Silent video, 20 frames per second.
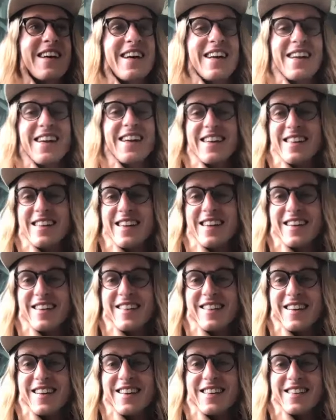any
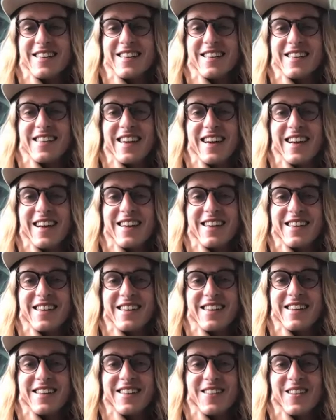ideas on in getting
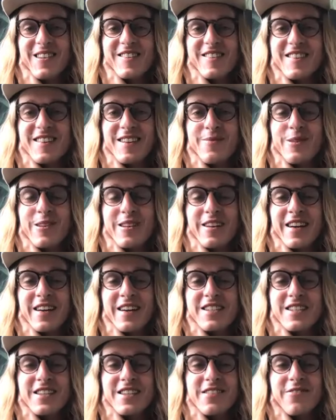in closer
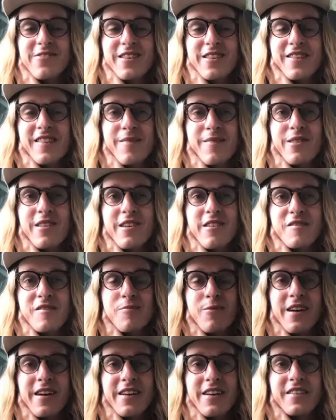communication with some of those
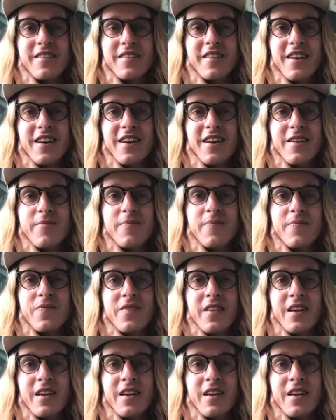brands. Um,